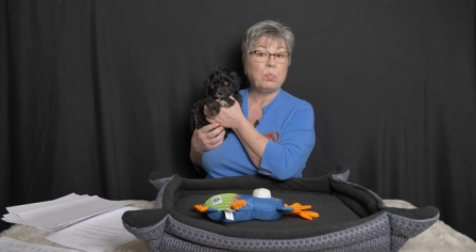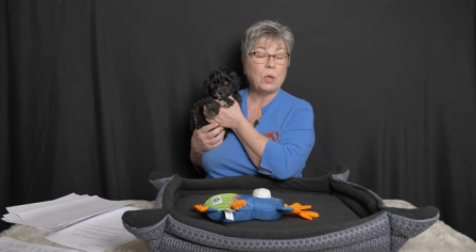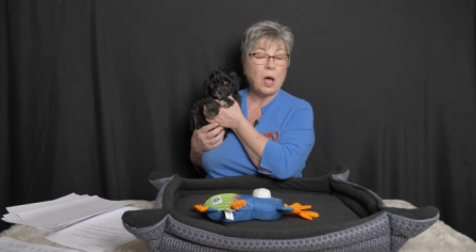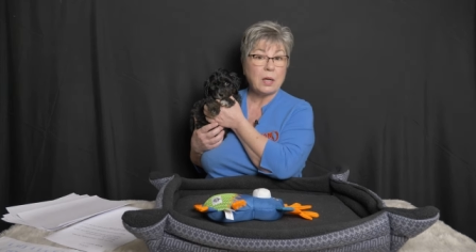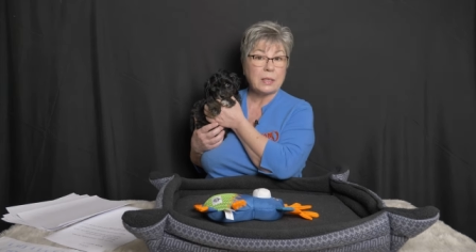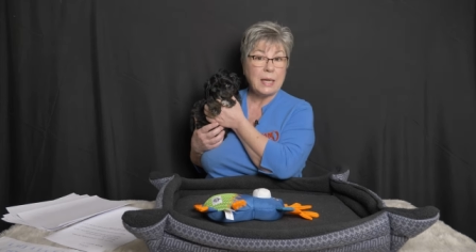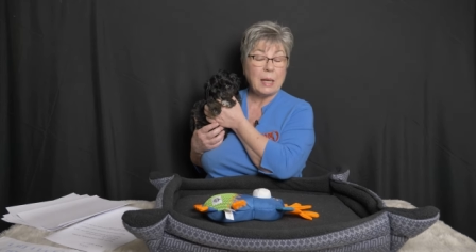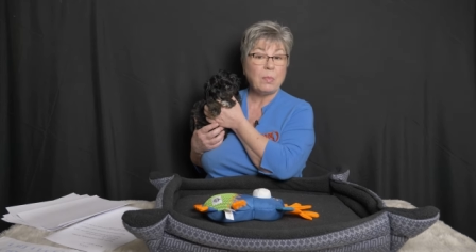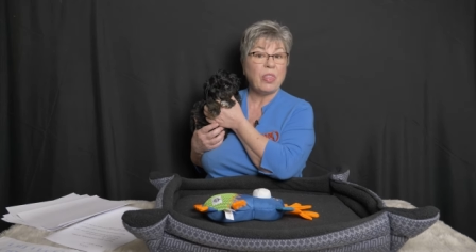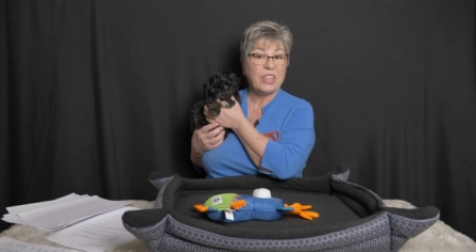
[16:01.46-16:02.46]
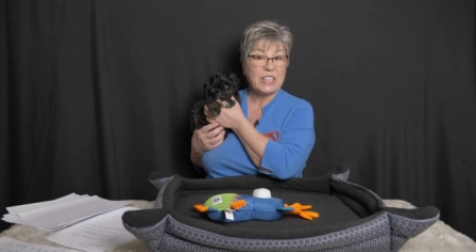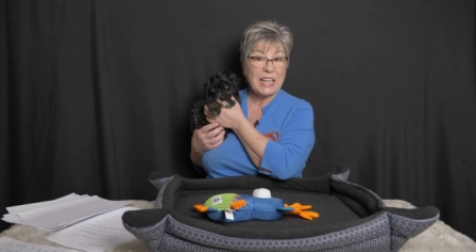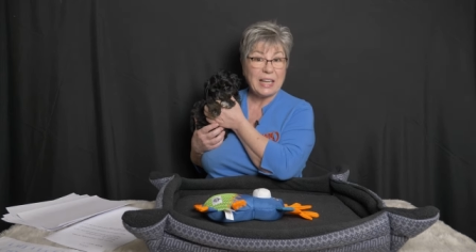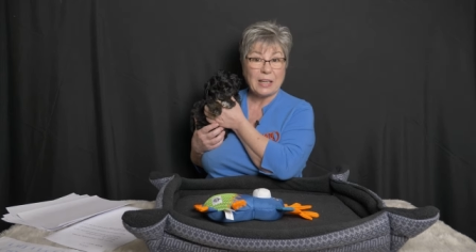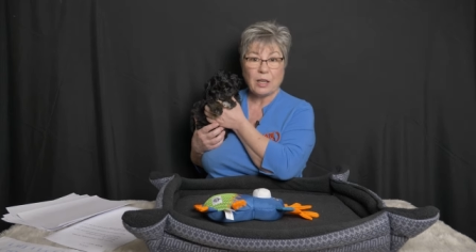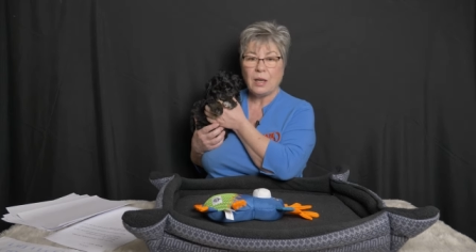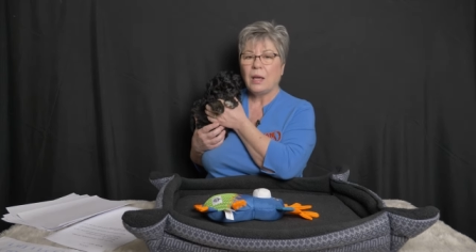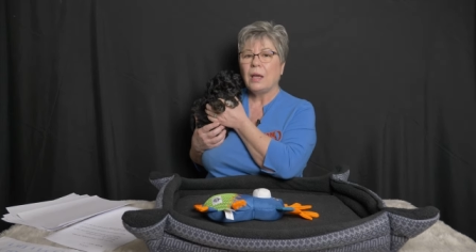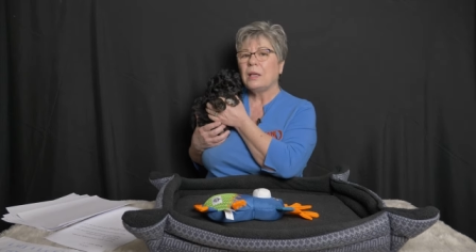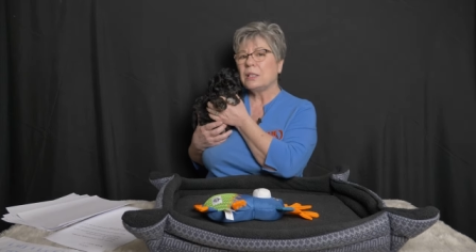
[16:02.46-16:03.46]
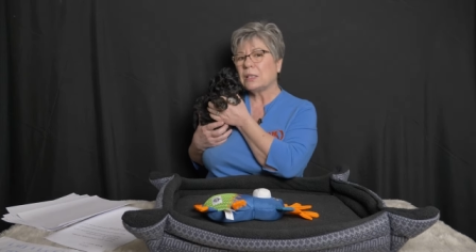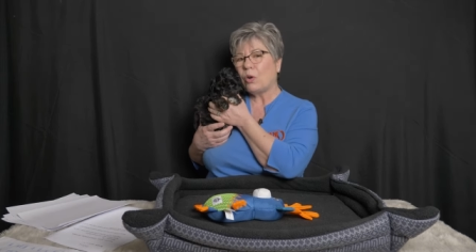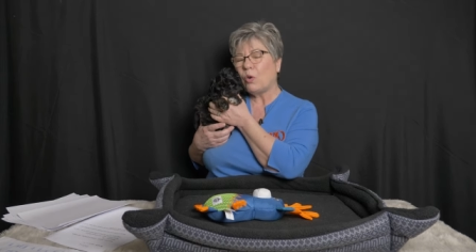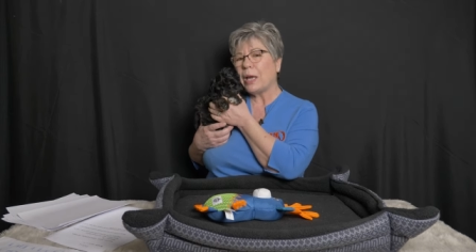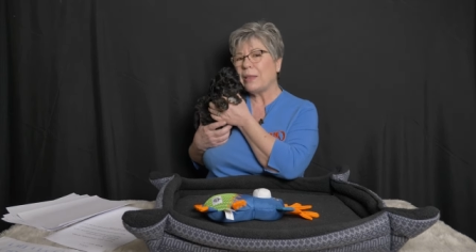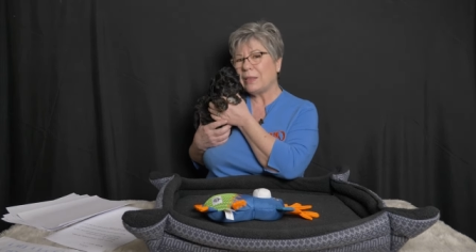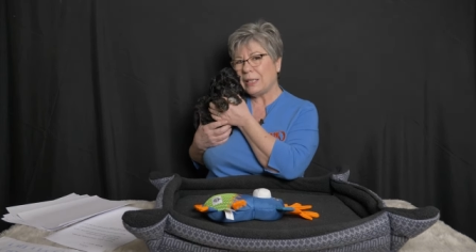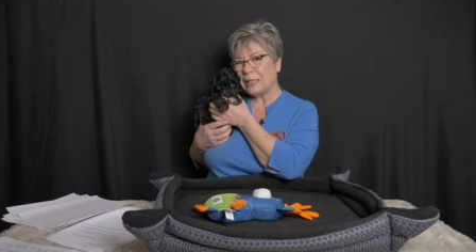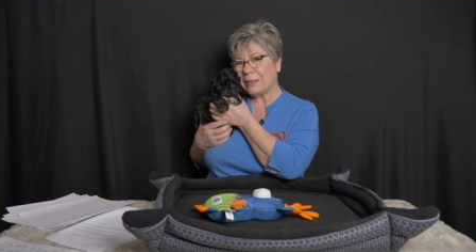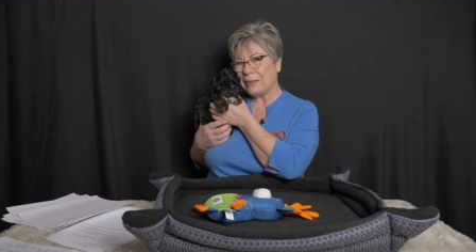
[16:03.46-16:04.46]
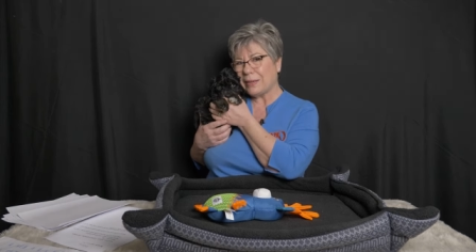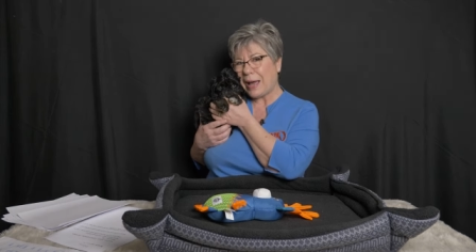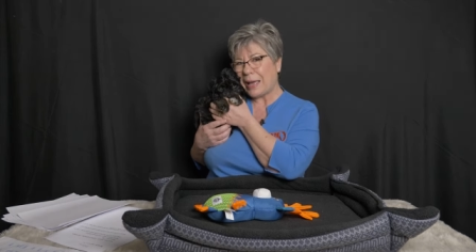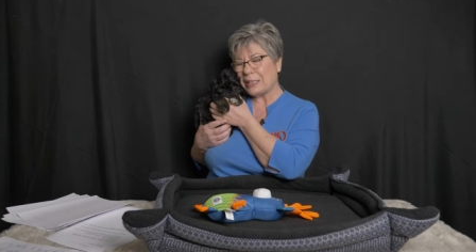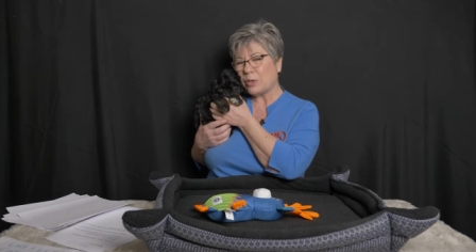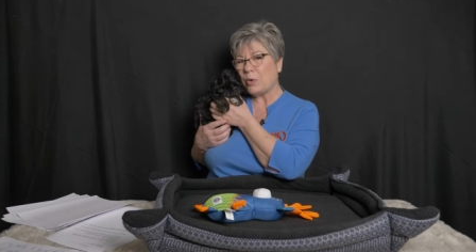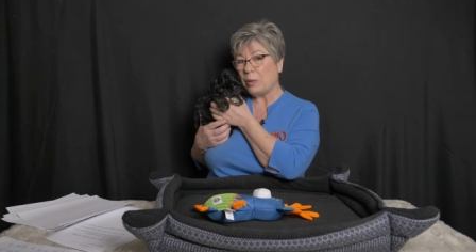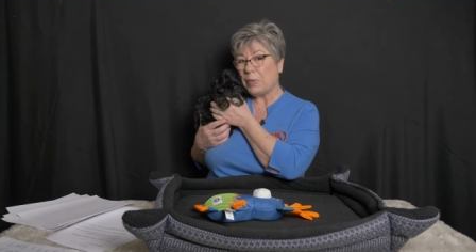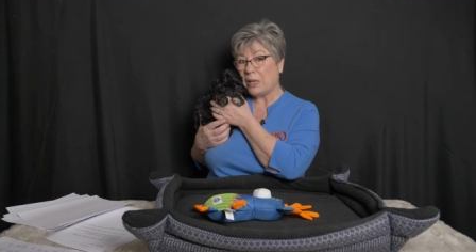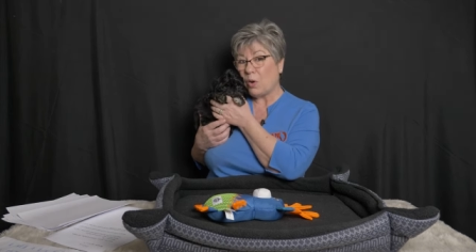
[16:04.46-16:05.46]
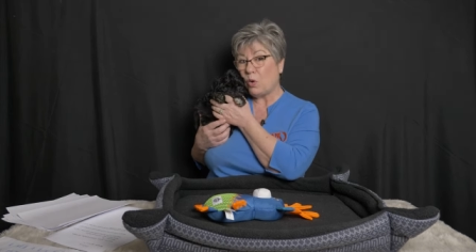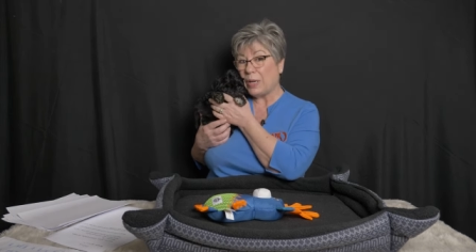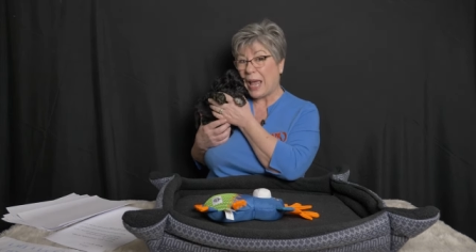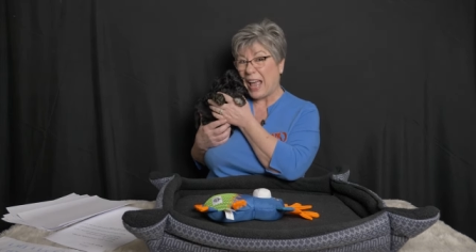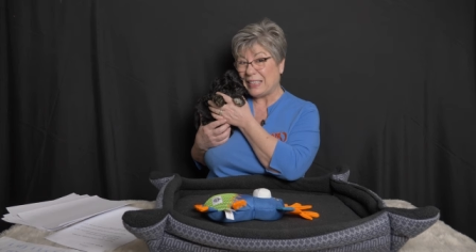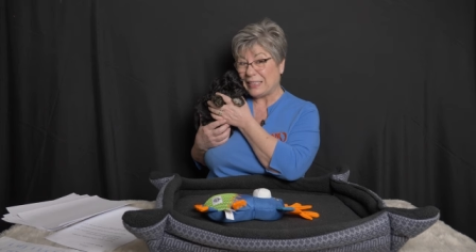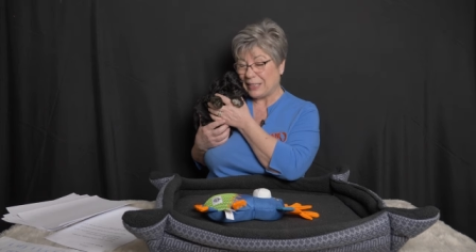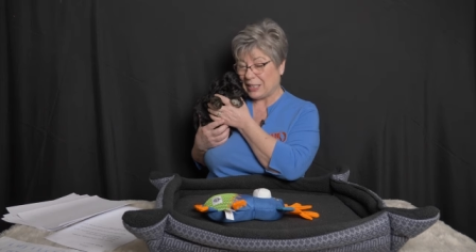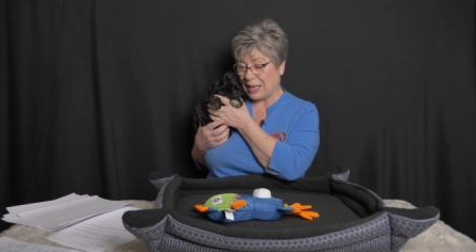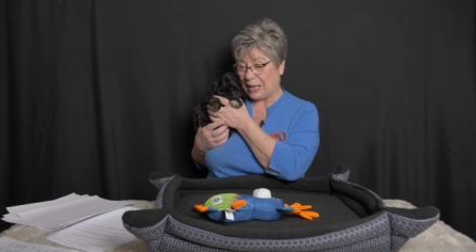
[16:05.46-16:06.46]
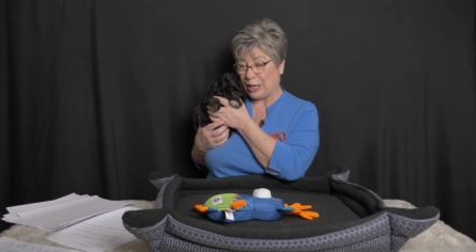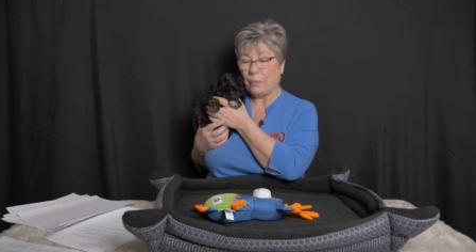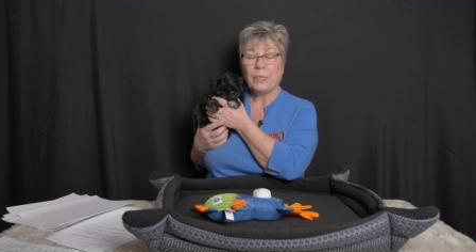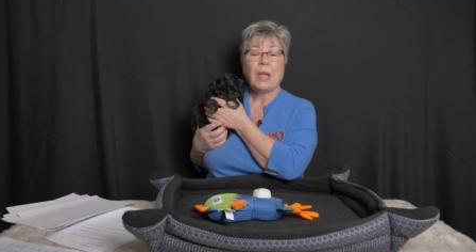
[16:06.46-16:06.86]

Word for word: blog name, The Tig. So this little guy is going to be known as Tig.